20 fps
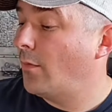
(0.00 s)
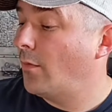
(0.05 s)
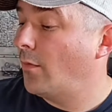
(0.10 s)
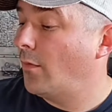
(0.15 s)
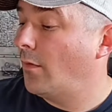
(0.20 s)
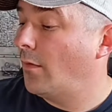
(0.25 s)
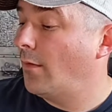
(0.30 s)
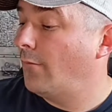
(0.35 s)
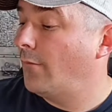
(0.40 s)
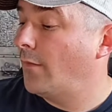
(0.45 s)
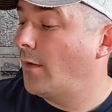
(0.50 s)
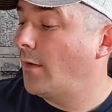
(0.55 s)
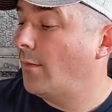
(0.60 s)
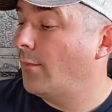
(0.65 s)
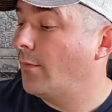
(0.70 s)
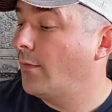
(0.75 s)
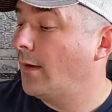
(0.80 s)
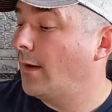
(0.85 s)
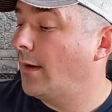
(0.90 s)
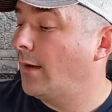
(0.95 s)
of
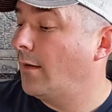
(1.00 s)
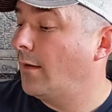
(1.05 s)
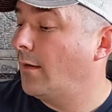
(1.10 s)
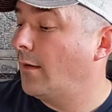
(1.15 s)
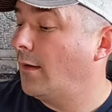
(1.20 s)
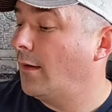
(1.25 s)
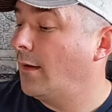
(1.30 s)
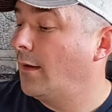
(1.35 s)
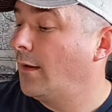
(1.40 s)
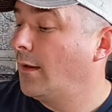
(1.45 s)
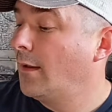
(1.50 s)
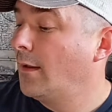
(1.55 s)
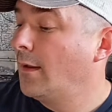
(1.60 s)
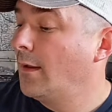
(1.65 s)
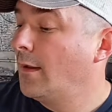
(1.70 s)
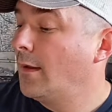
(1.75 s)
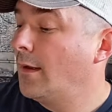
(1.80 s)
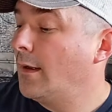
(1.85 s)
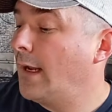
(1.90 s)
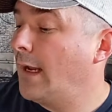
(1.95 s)
operating on
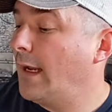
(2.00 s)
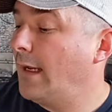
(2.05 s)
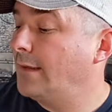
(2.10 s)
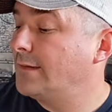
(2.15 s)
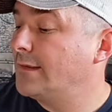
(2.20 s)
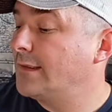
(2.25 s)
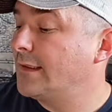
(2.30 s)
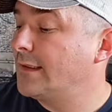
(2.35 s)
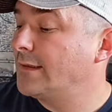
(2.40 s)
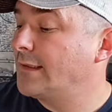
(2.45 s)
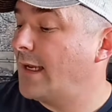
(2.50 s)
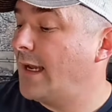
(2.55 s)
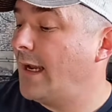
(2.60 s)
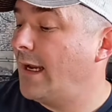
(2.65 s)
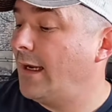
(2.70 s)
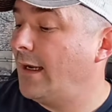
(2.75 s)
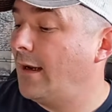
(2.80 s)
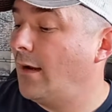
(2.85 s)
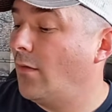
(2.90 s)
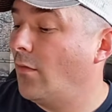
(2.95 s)

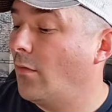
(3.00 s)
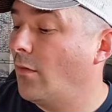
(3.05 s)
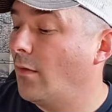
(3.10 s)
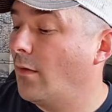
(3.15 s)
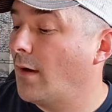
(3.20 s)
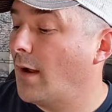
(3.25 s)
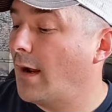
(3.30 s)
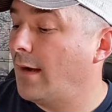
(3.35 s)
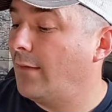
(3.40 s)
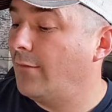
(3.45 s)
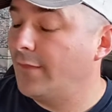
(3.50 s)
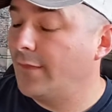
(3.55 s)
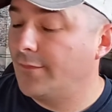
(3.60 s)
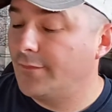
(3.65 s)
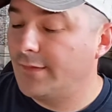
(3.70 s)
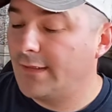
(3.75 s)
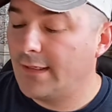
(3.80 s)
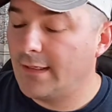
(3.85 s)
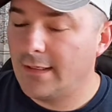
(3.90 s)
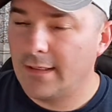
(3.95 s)
868 or
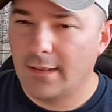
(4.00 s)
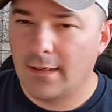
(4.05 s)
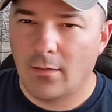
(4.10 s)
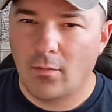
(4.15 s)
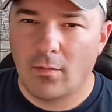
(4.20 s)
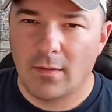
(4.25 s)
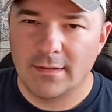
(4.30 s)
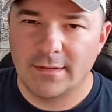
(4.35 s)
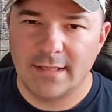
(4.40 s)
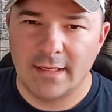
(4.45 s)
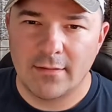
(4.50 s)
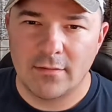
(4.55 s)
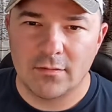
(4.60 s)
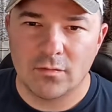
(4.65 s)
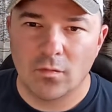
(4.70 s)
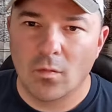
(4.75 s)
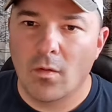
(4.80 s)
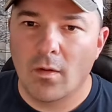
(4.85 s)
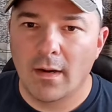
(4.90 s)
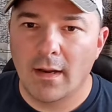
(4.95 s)
915, and I want to say there's
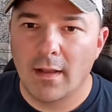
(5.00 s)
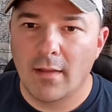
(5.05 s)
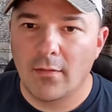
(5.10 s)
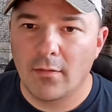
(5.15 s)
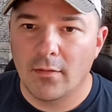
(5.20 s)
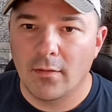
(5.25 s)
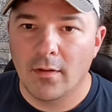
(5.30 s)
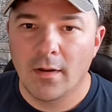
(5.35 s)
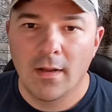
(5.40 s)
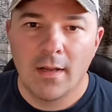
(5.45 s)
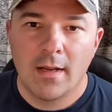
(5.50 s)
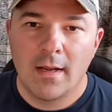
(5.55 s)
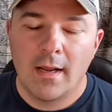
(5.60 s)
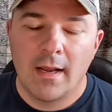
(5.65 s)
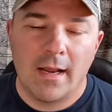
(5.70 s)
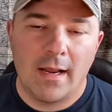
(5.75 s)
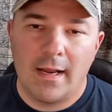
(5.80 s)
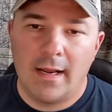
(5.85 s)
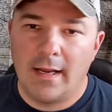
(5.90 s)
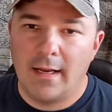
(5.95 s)
one other,
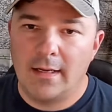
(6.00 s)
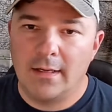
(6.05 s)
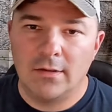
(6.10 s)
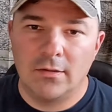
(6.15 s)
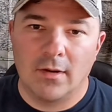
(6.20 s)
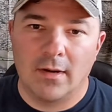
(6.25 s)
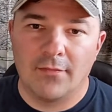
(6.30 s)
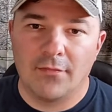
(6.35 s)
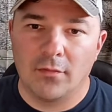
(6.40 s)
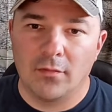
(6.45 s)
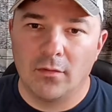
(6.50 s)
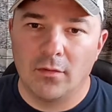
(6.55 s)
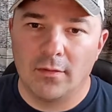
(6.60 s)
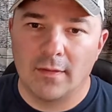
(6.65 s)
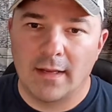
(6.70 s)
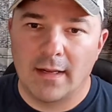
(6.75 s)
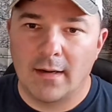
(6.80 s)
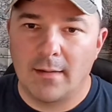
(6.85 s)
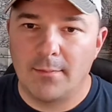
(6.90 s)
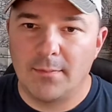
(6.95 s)
and you'll have to look that
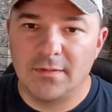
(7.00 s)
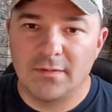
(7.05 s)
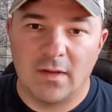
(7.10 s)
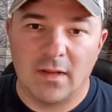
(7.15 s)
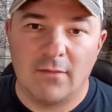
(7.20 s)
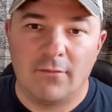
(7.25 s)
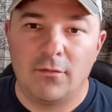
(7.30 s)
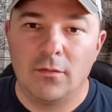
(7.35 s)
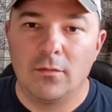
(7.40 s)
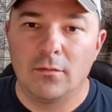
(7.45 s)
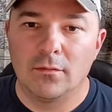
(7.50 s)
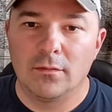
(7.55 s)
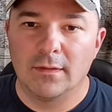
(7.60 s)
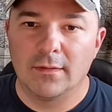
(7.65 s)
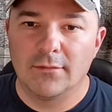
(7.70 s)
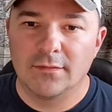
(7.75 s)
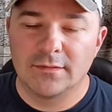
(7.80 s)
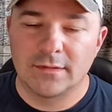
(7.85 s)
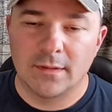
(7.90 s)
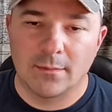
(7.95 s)
up as if you live
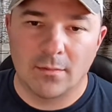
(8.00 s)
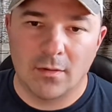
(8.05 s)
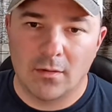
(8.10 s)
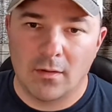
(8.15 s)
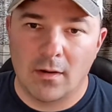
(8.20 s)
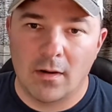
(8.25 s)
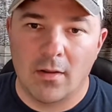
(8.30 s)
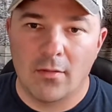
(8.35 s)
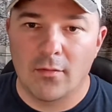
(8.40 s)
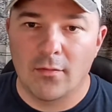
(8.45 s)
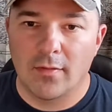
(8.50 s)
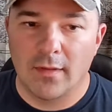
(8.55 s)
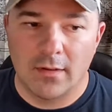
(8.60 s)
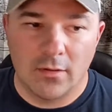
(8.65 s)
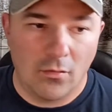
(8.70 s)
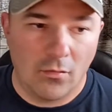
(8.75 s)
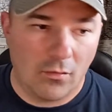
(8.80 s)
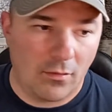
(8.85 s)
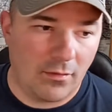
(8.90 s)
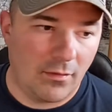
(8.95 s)
somewhere other than
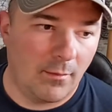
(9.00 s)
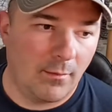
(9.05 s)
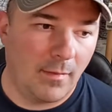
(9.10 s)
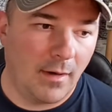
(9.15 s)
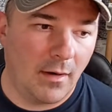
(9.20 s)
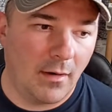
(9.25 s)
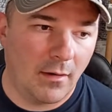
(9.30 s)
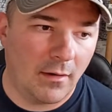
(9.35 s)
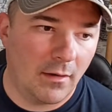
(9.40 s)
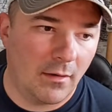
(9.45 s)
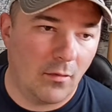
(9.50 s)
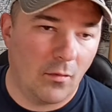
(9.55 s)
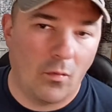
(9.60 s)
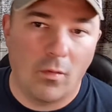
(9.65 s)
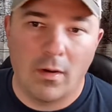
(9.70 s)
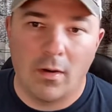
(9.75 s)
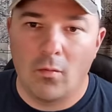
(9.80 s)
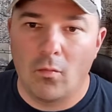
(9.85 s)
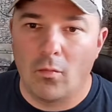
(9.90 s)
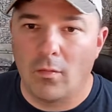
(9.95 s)
North America, to
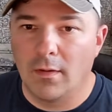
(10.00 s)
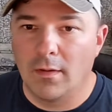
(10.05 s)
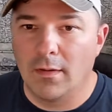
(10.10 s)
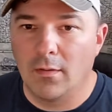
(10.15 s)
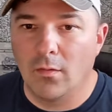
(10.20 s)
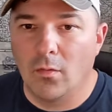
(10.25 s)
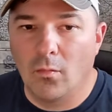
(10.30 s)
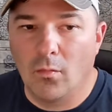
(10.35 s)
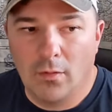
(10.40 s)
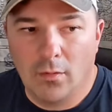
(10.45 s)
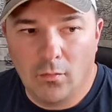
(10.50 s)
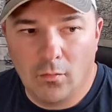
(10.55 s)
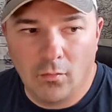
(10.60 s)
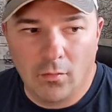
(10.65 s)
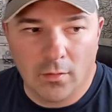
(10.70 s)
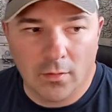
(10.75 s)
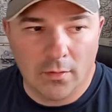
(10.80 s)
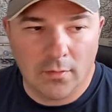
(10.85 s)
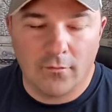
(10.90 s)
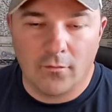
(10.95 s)
what one will
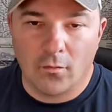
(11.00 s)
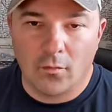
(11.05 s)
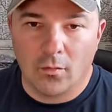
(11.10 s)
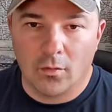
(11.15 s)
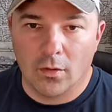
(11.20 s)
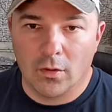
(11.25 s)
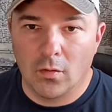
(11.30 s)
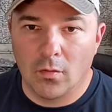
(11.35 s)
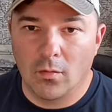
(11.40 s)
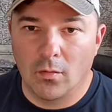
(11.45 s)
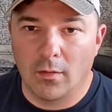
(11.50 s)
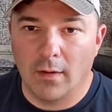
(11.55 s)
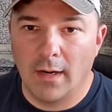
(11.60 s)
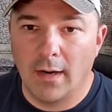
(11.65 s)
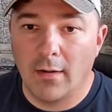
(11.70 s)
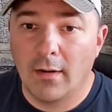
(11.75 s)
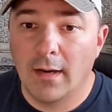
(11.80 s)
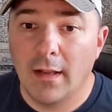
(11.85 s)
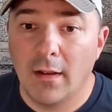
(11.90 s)
work for your area